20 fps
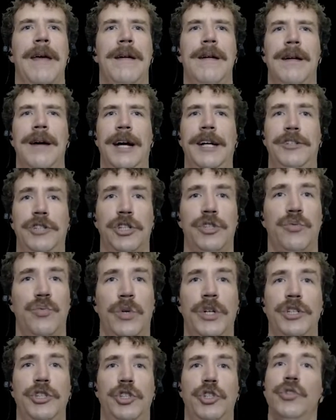I just
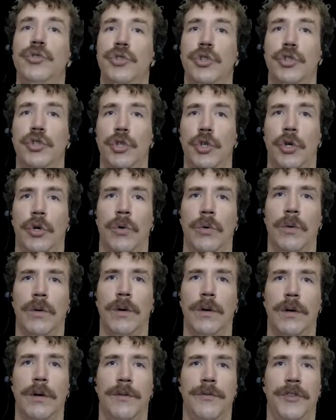want you to know
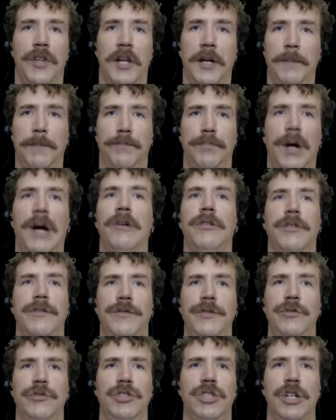that I'm proud of
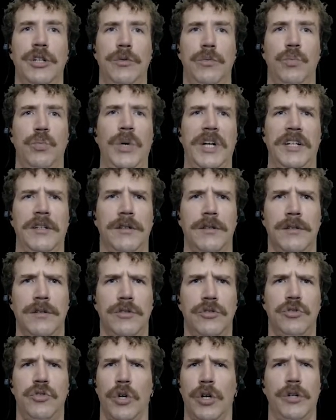you, son. Wait,
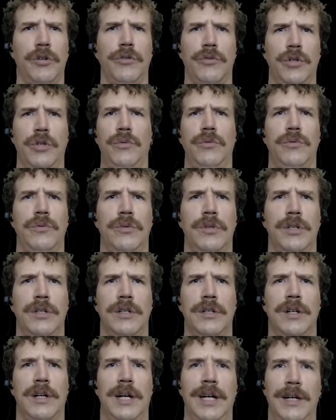daughter, no. I